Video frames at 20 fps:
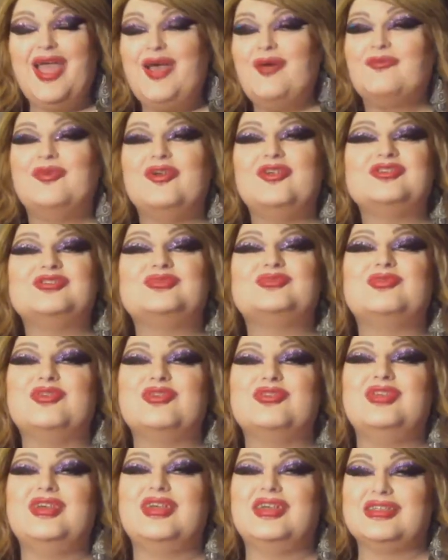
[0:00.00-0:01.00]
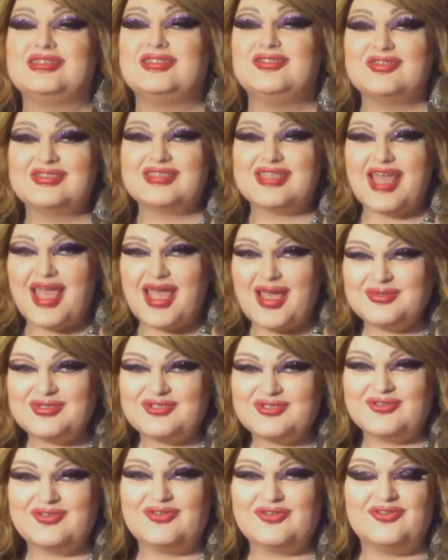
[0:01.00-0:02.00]
but it was worth it because it looked
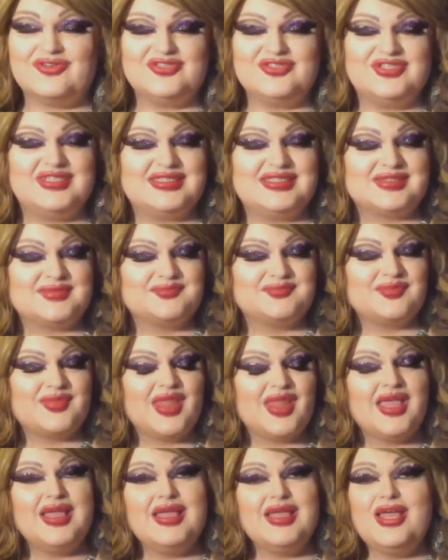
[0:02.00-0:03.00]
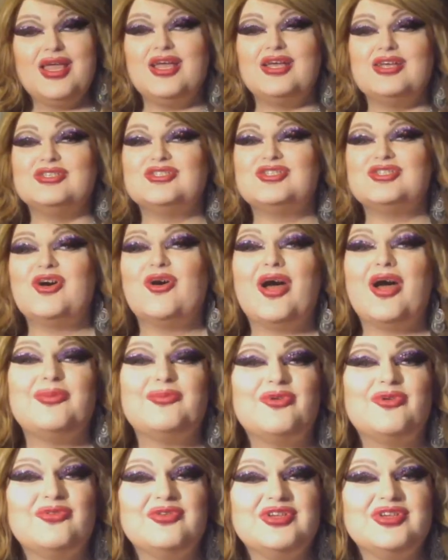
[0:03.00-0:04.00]
absolutely gorgeous. So I'm
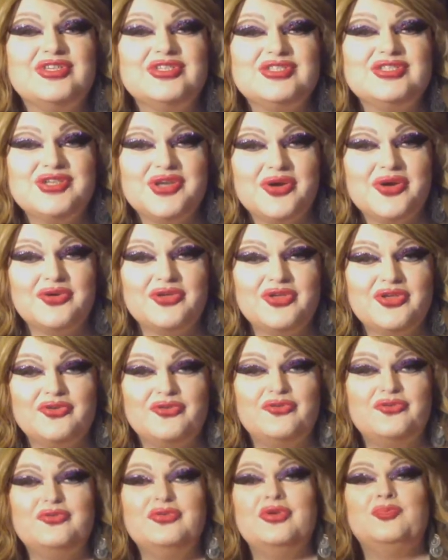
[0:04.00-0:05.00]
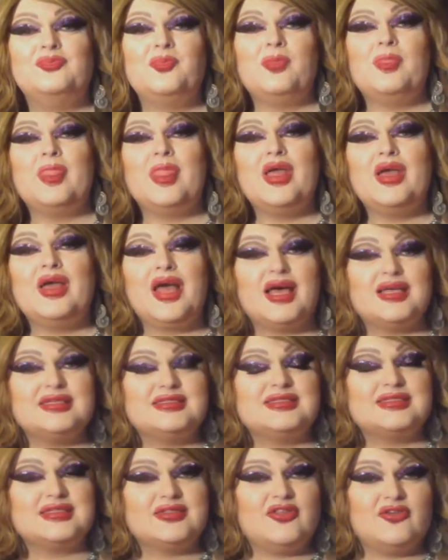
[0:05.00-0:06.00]
going to show you
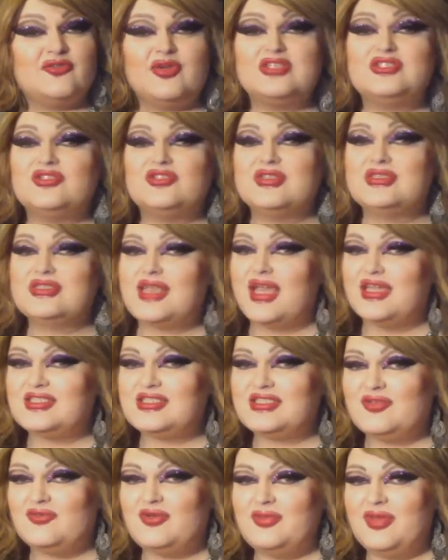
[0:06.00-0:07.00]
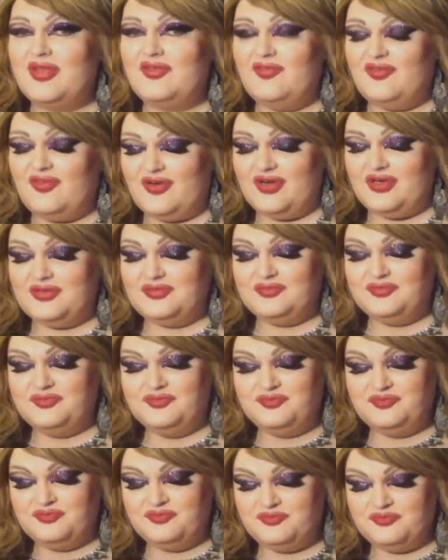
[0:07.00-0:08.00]
the original sketch that we made for it.
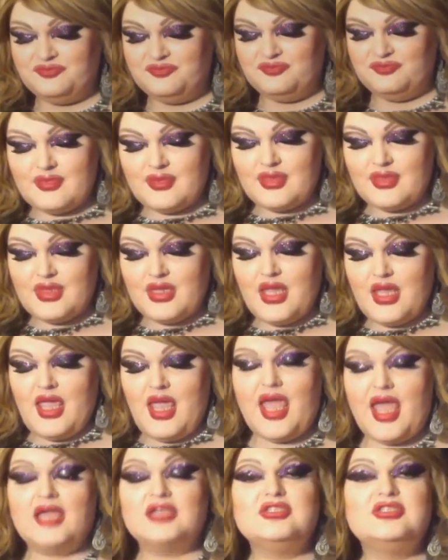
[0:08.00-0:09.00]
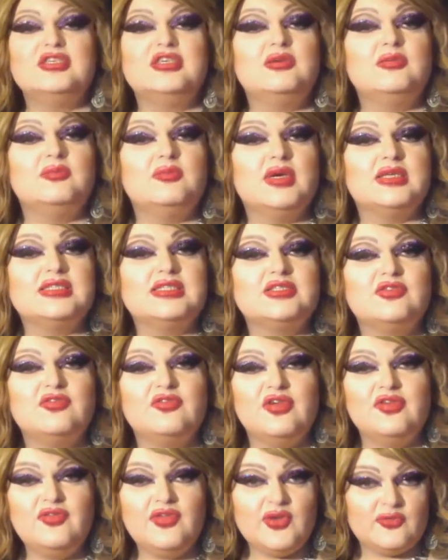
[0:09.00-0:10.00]
Actually, my sister
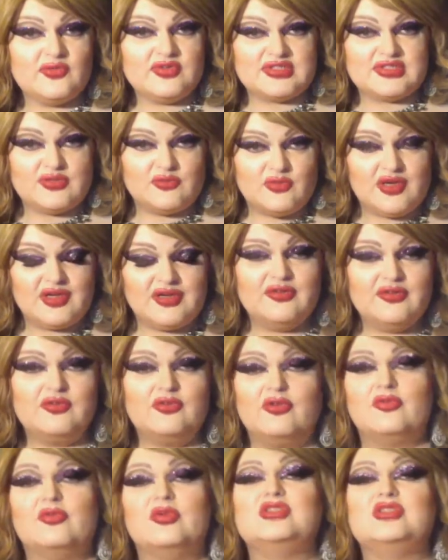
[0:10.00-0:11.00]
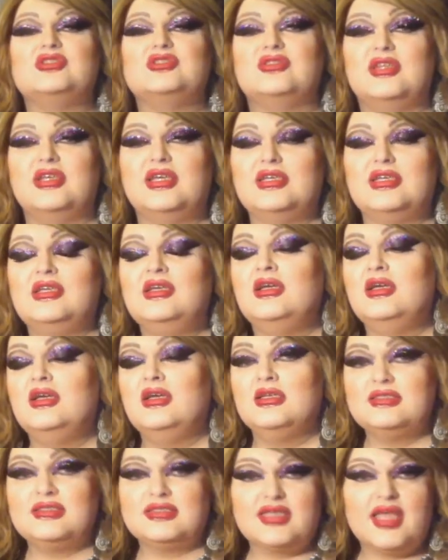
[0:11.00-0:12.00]
Vivian was the one who originally
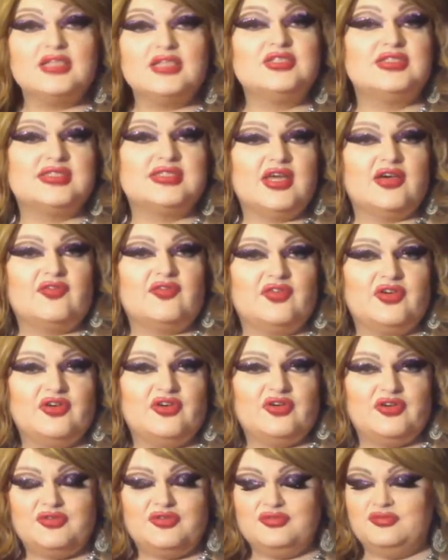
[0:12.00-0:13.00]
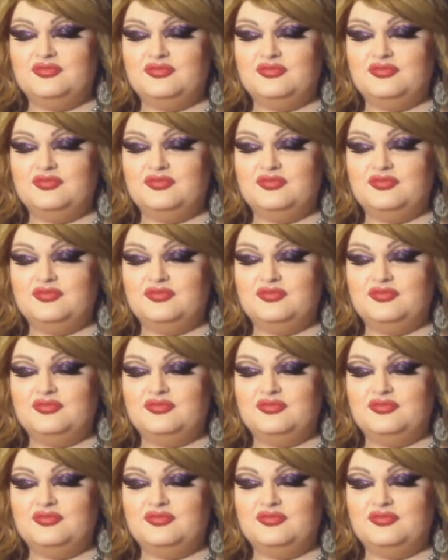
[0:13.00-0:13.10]
sketched this out for her.